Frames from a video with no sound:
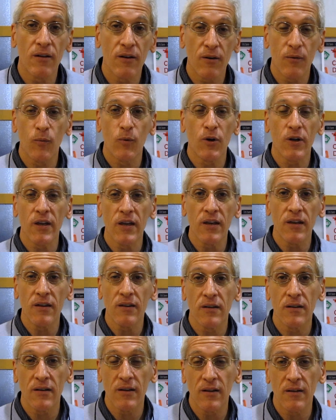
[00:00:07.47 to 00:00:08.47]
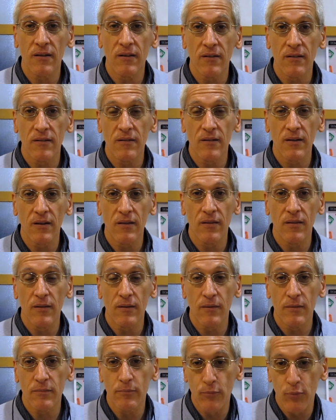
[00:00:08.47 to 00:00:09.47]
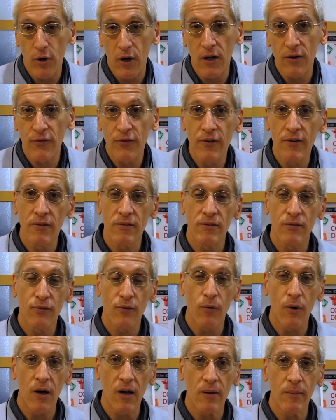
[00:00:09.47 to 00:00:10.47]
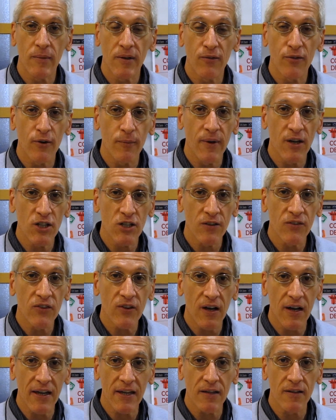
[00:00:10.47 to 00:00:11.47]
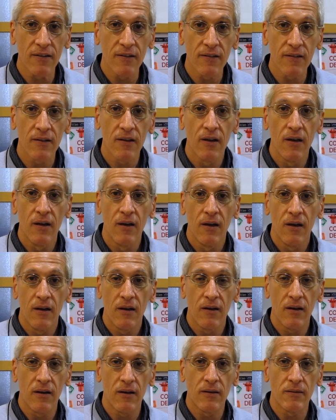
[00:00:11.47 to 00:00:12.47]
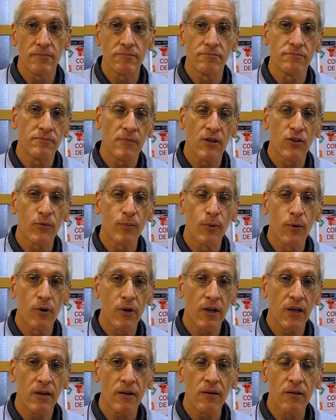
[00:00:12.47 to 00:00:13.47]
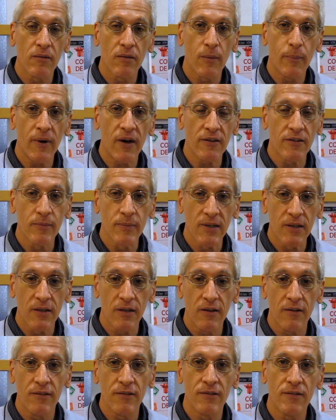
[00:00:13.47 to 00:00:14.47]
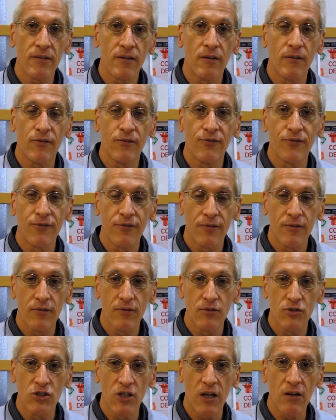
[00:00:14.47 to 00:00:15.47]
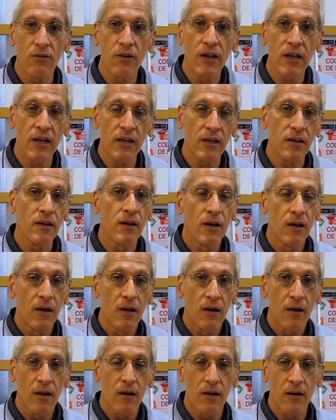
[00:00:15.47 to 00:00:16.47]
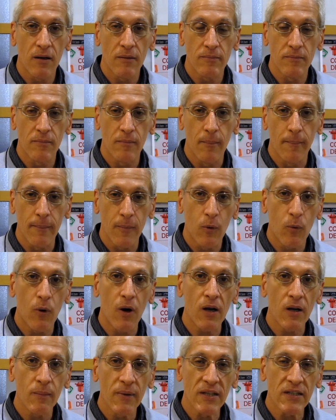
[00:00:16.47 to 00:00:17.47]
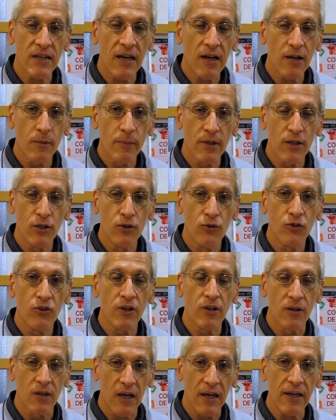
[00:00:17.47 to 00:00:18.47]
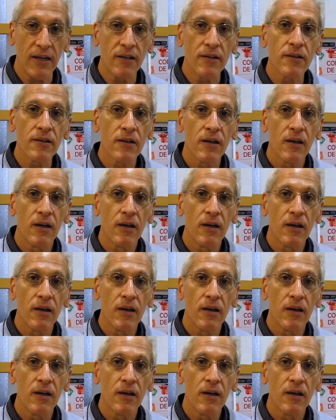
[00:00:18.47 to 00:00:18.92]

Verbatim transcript: are working in, in, in the broad field of quantum information science, um, exploring the possibilities of generating um, quantum entanglement using light.